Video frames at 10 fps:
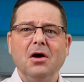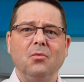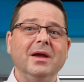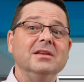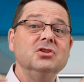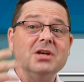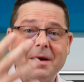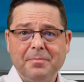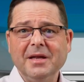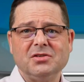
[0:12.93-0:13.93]
we
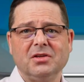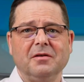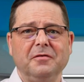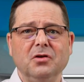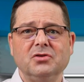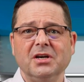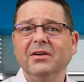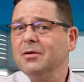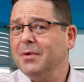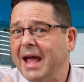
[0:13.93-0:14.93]
jump into the future
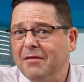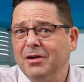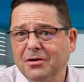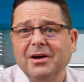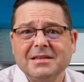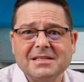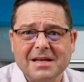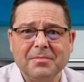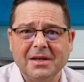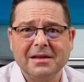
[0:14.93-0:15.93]
and we have a look at
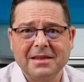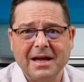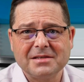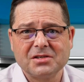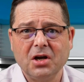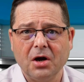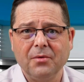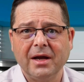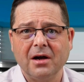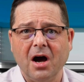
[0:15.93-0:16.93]
something that's
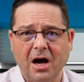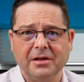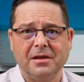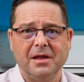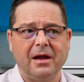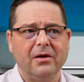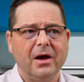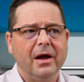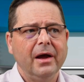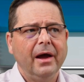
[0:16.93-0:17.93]
going on there.
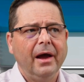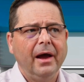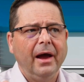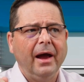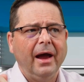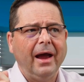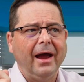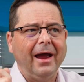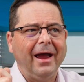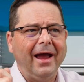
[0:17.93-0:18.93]

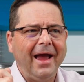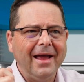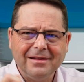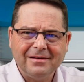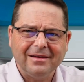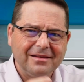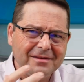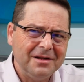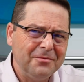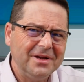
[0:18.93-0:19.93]
And
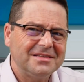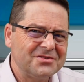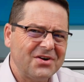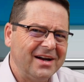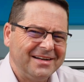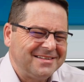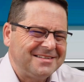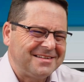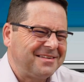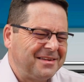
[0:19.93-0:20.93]
then we try and
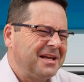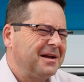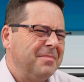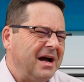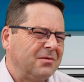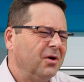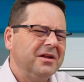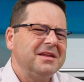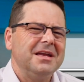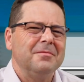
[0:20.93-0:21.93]
think about what
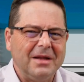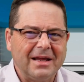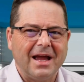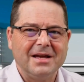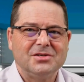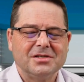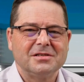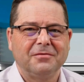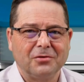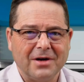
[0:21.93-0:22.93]
are the implications
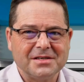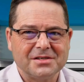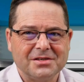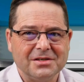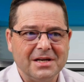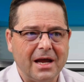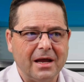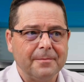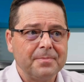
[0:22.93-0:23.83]
for us today.